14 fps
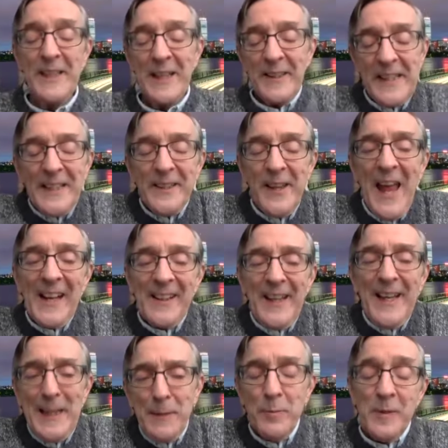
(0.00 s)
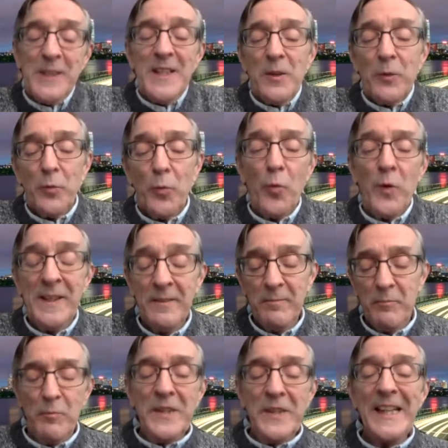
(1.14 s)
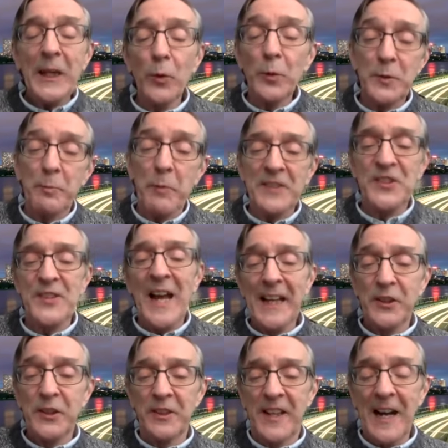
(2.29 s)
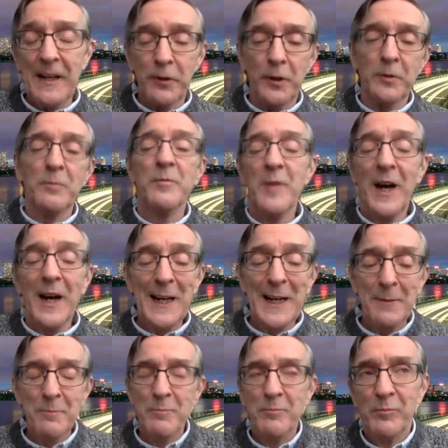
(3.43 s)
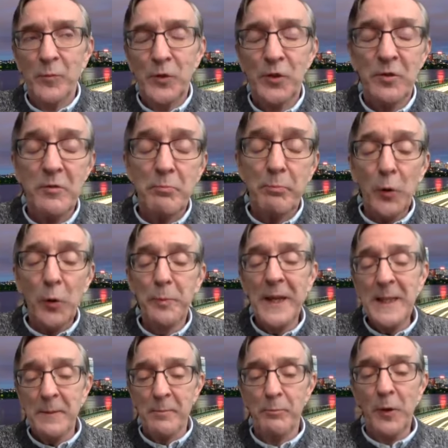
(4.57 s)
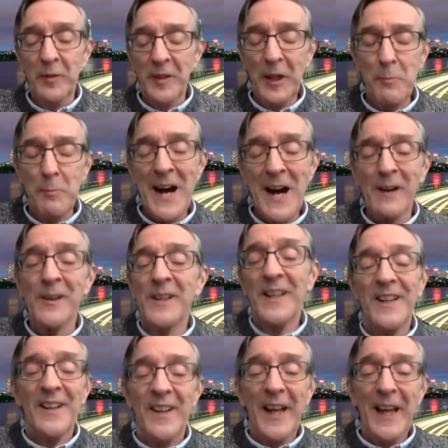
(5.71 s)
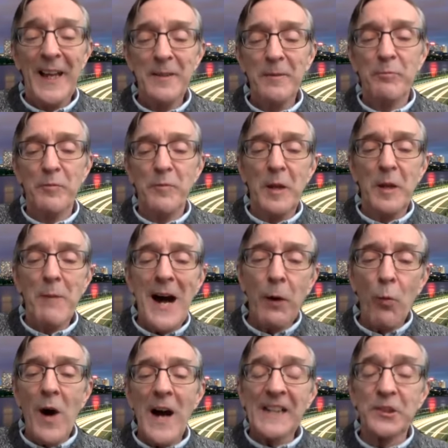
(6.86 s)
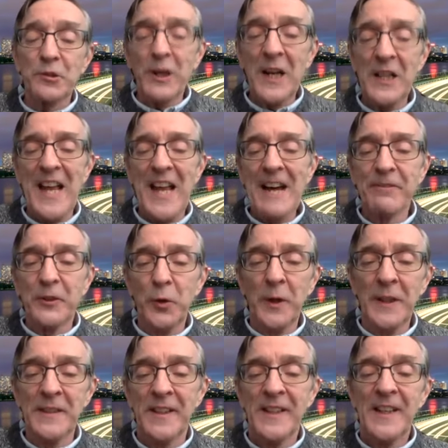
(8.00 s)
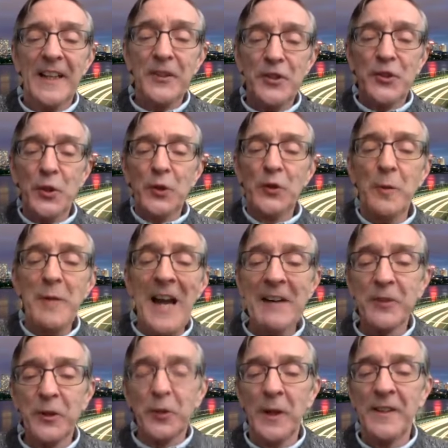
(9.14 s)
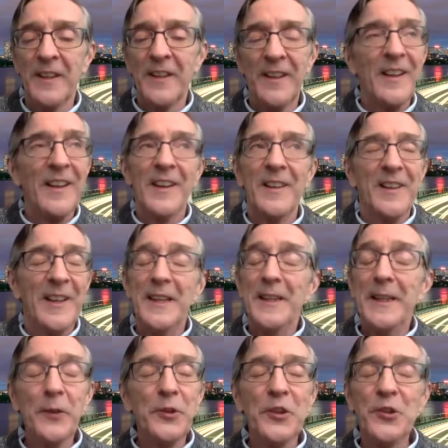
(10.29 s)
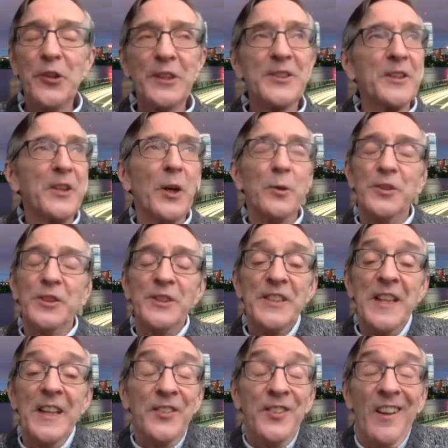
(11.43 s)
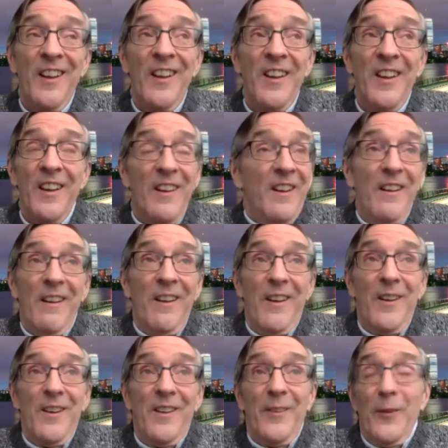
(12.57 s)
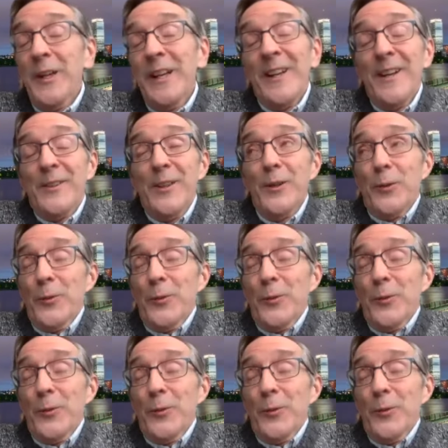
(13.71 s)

at the end of that game when Neil was assigned to cover um, Bo Pete Lamar. Lamar, and Lamar walks across half court and shoots from half court, and Neil just looks at coach and says, "What are you gonna do?"